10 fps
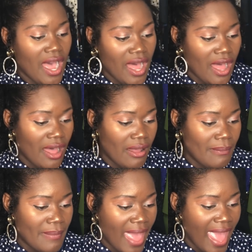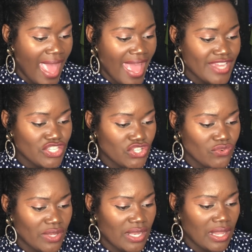Um,
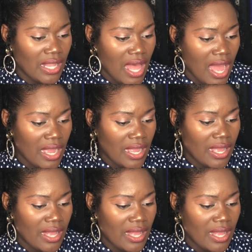Astrid Loch.